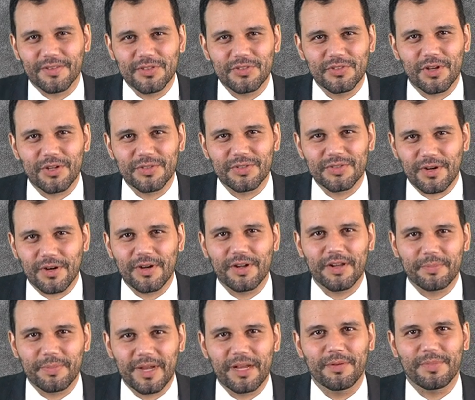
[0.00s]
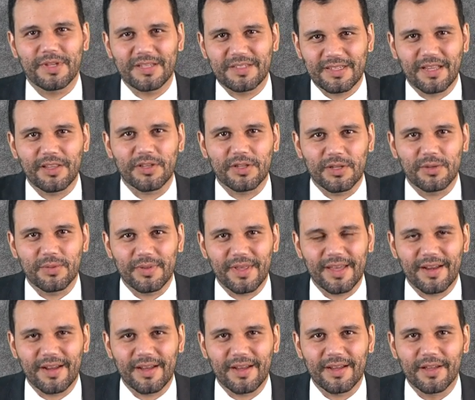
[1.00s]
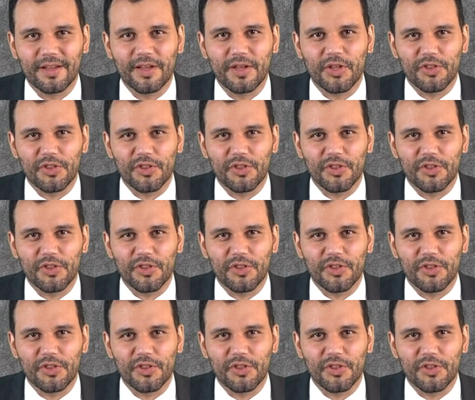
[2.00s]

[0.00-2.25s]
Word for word: this all started about me telling you that uh,